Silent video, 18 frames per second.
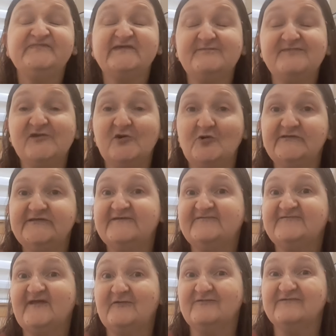To be
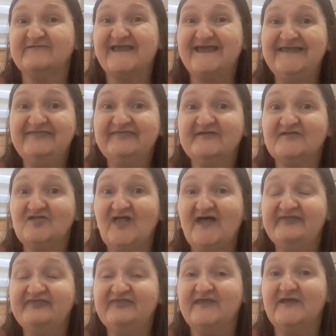honest, I was kind of
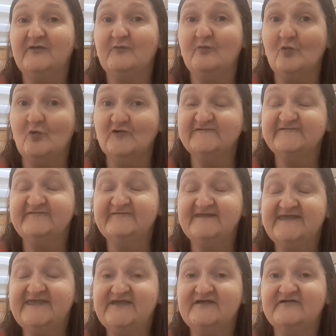glad that it
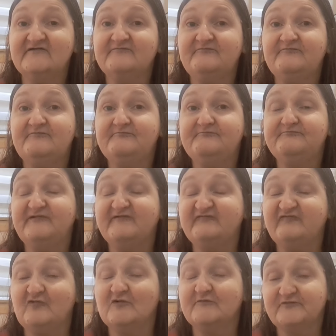wasn't here
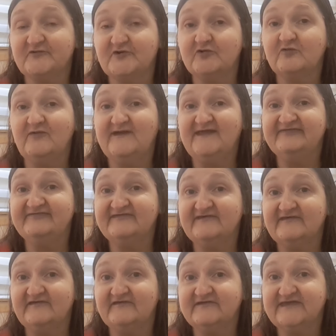before Brooke went
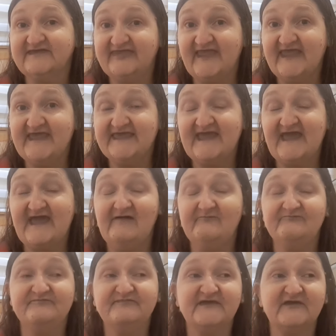to cadet
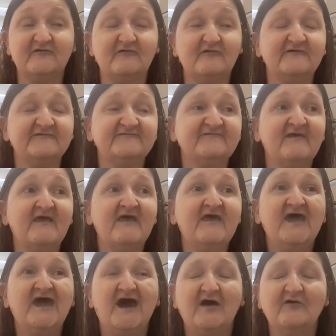camp, because
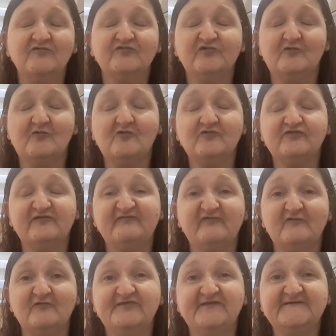although the
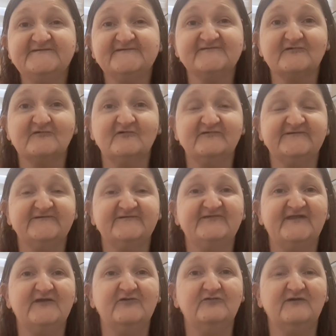phone that she's got
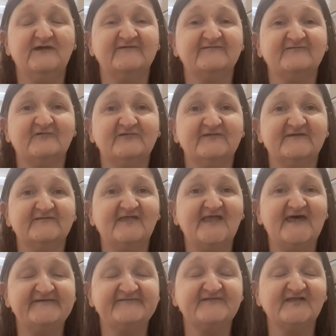just now is on its
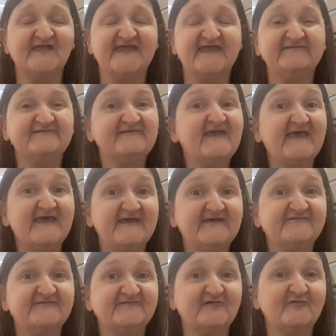last legs, it
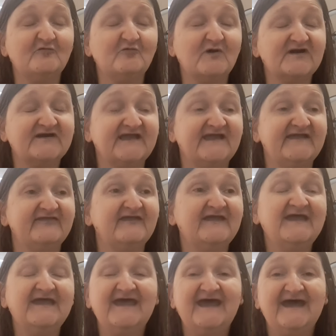is still
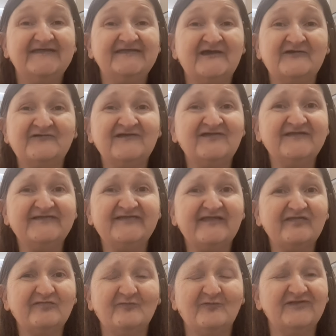working. And I really
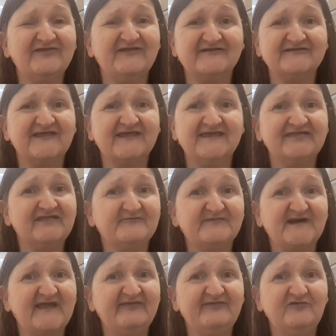didn't want her taking a
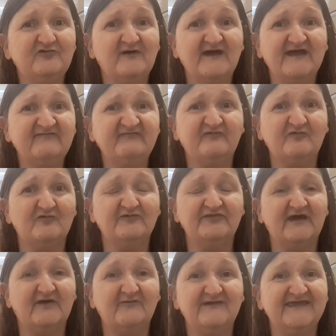brand new
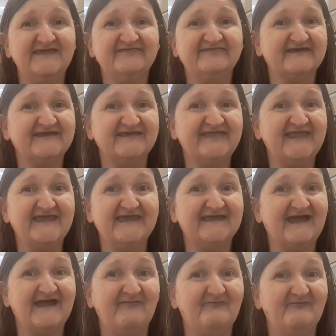iPhone away to
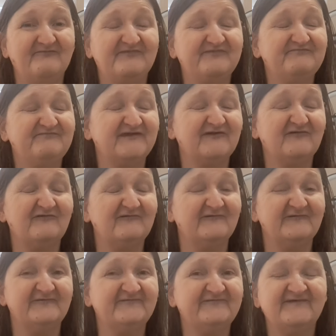cadet camp,
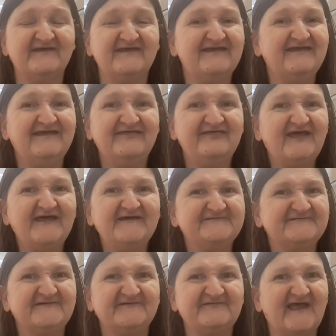because
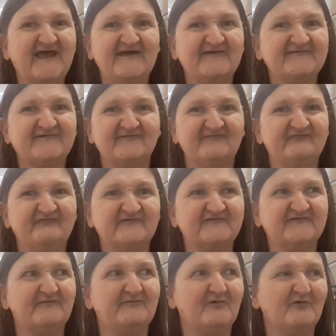that's just asking for
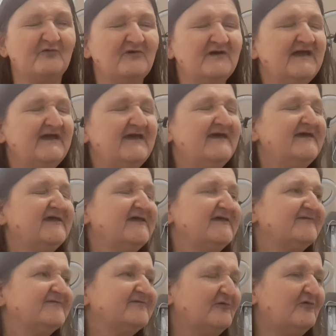trouble.
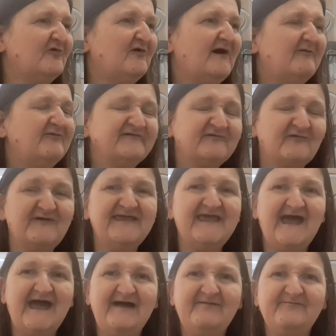So I was
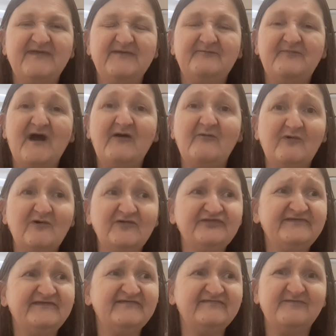quite happy, but I
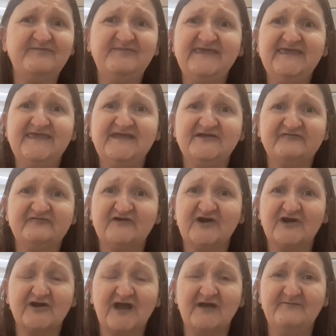want it to be here for
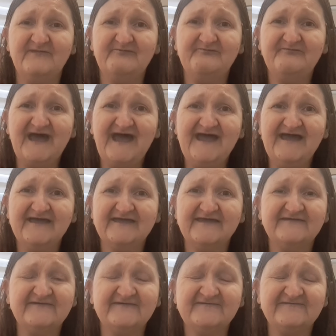her coming
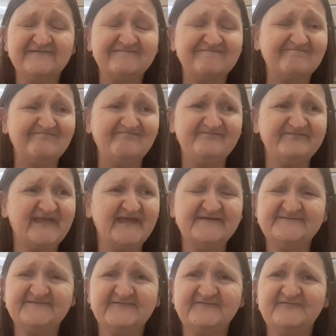back. It's
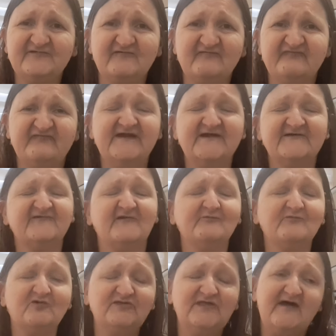just not fair. So
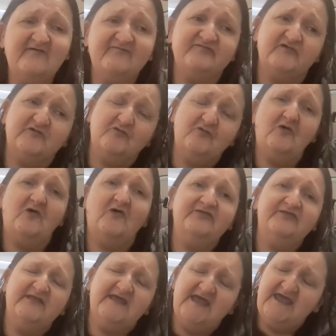I'm going to have to go
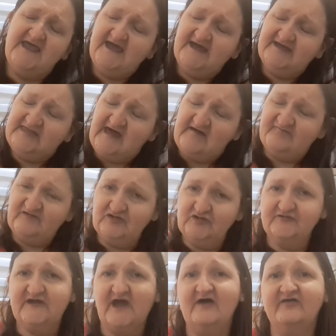on and have a
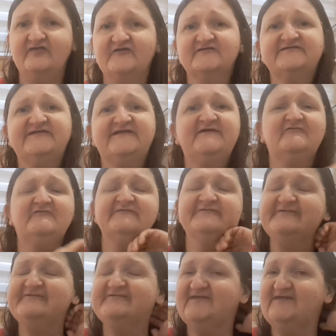look at other
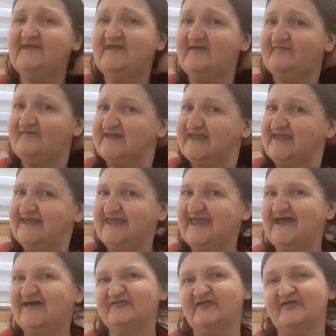deals and see if I can
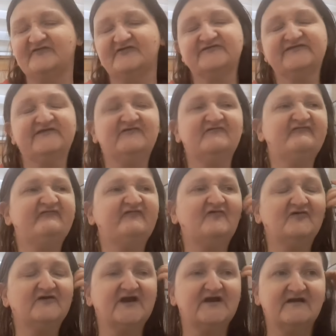get another deal
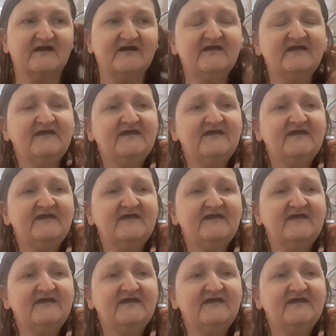for her.